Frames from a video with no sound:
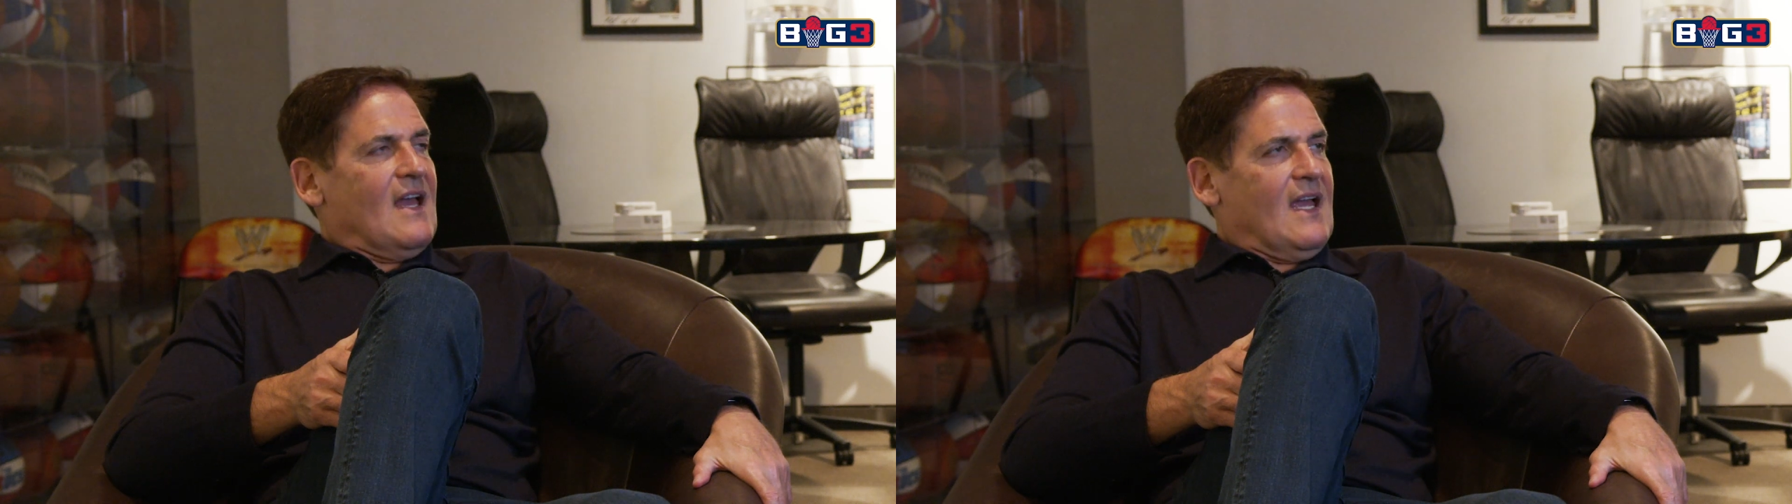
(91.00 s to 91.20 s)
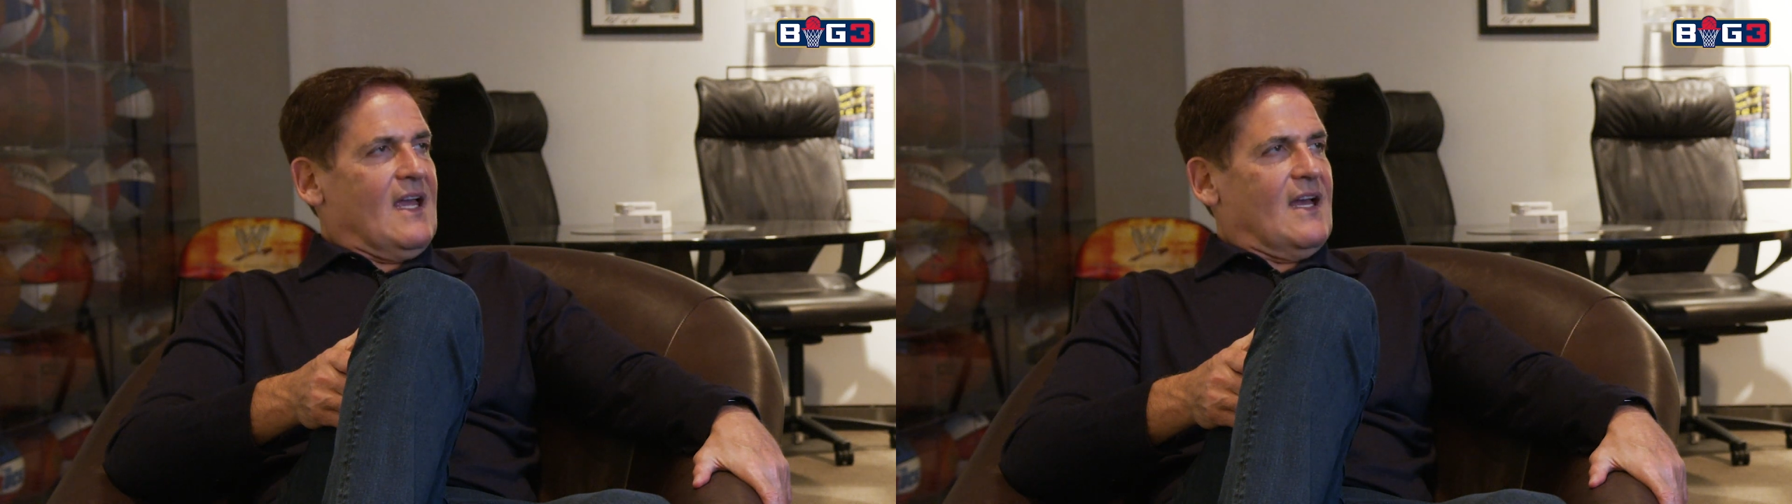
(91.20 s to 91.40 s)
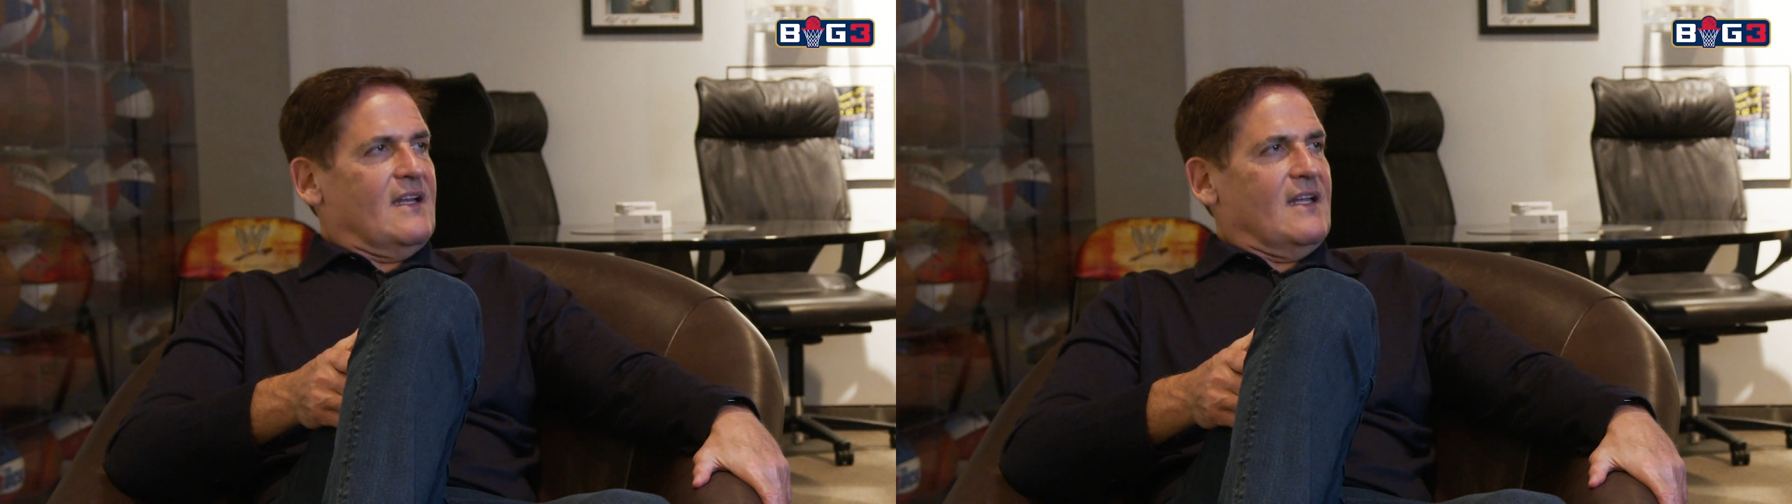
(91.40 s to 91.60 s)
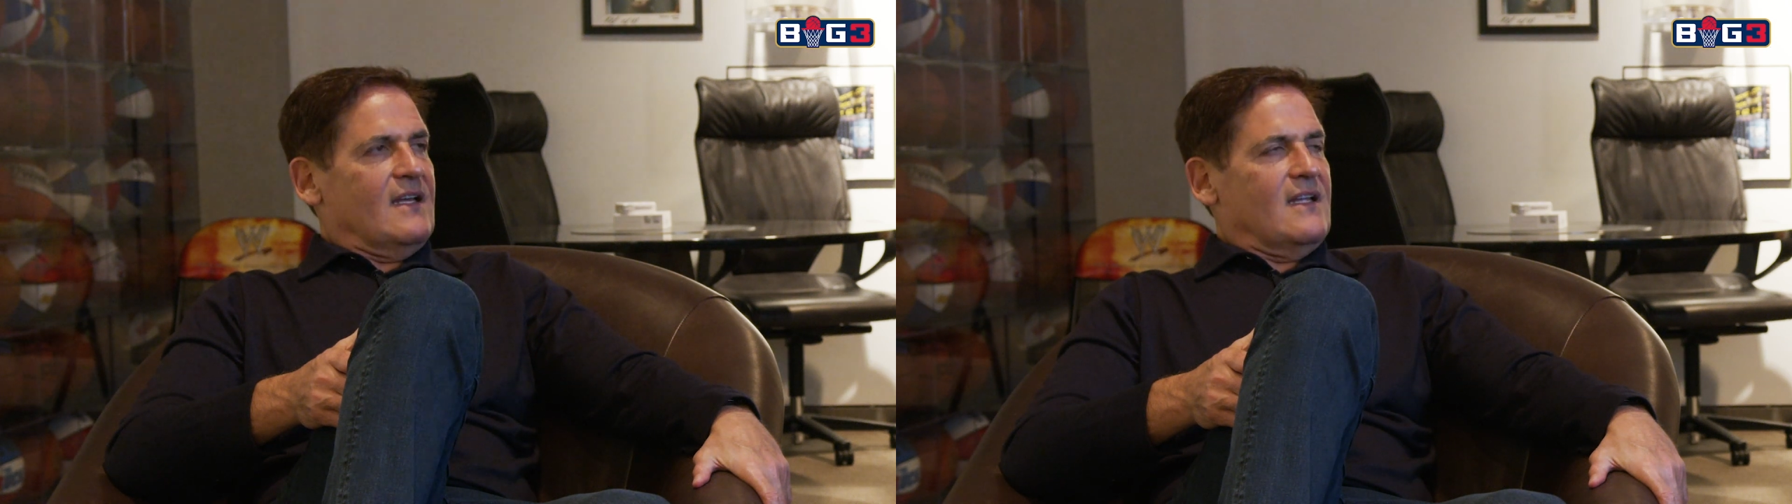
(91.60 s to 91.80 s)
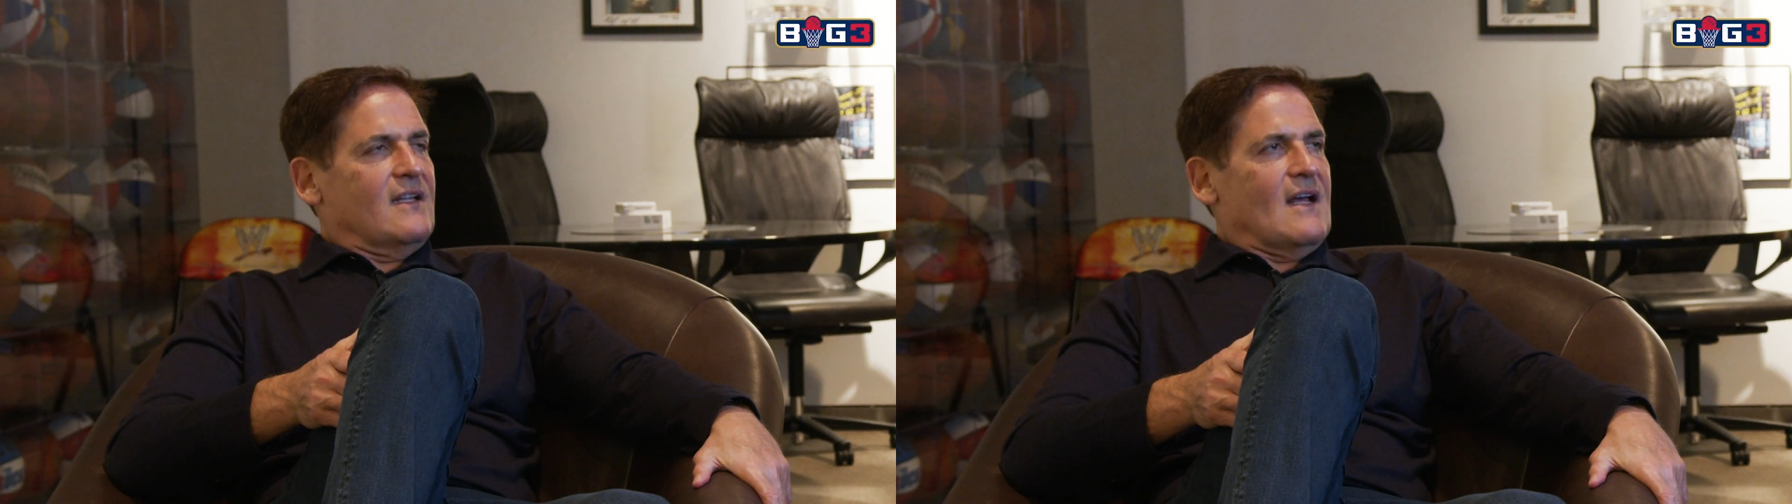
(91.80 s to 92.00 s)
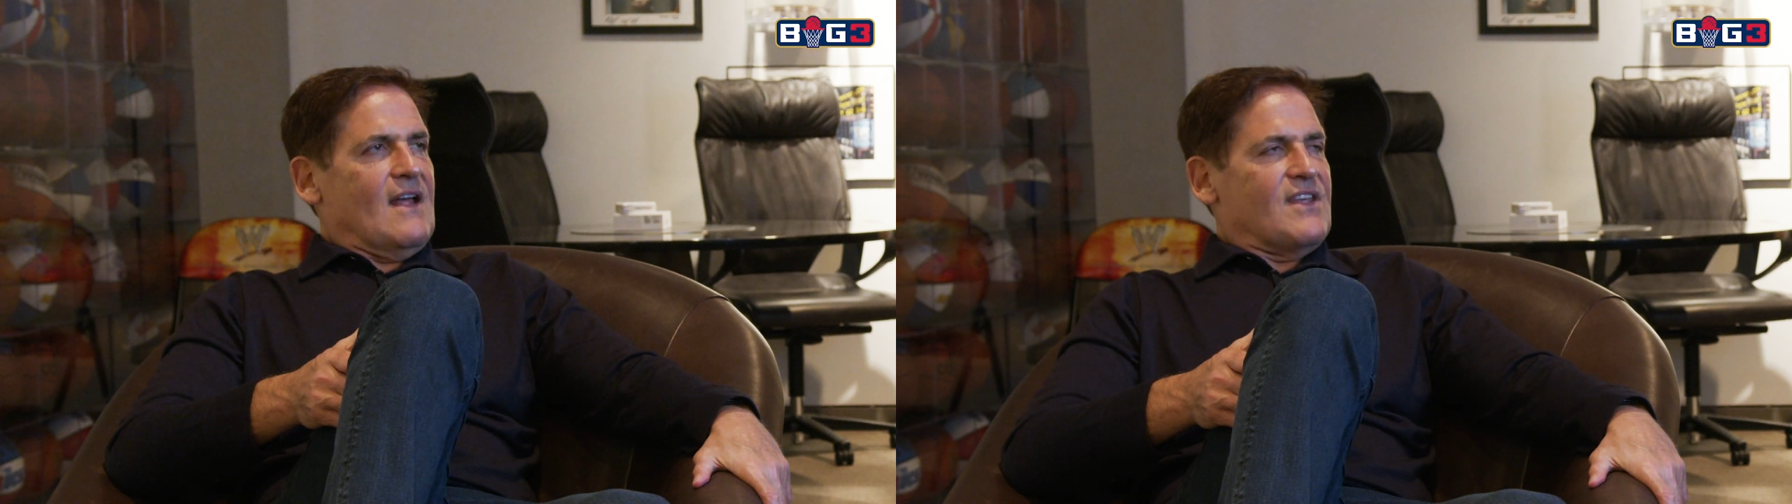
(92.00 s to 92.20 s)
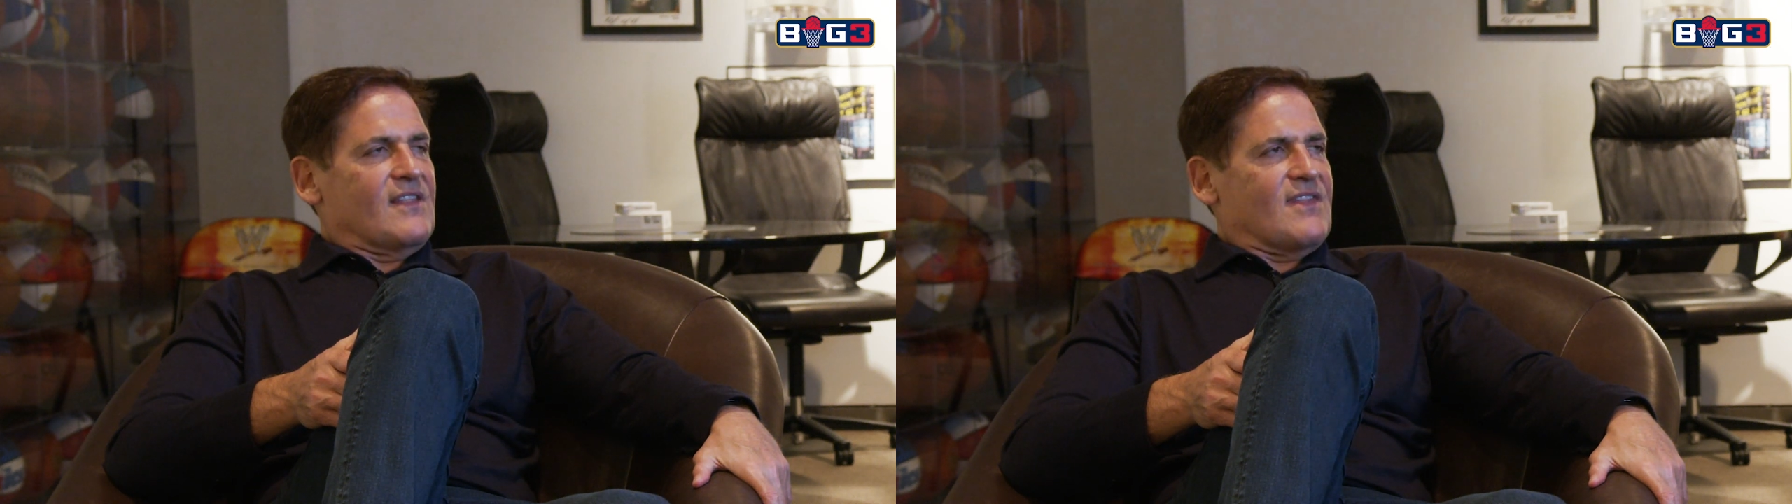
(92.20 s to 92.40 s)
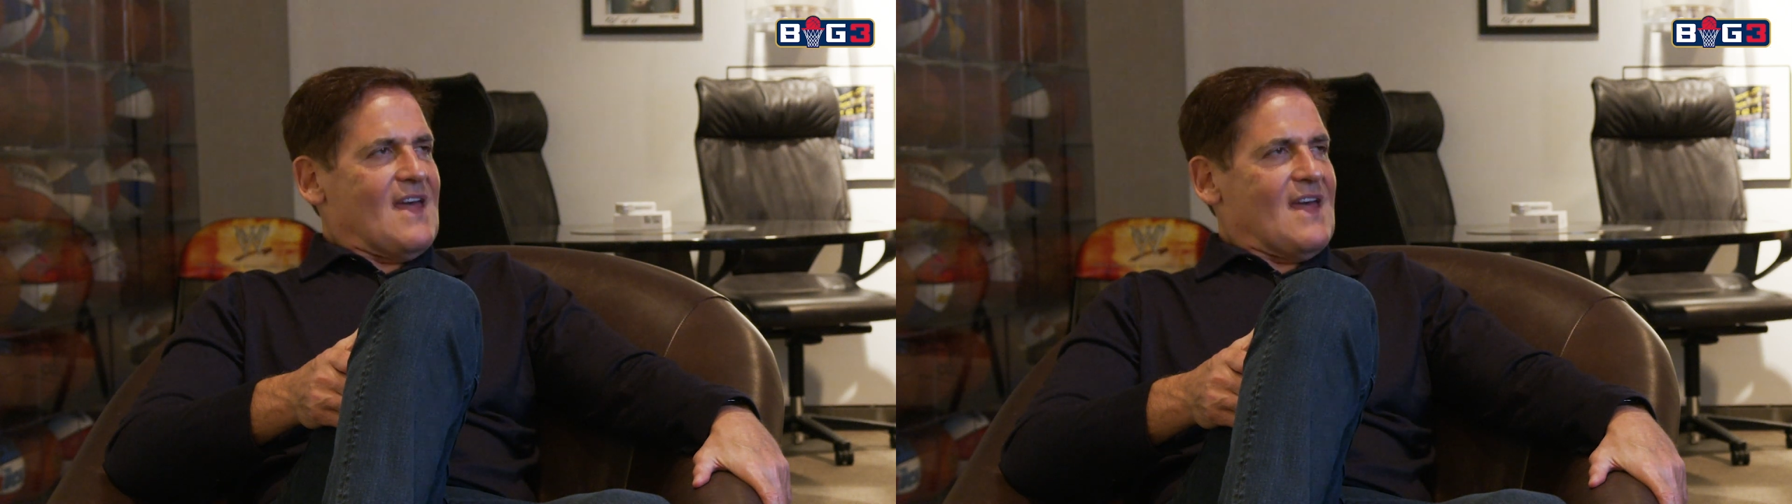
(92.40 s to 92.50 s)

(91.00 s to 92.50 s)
And I think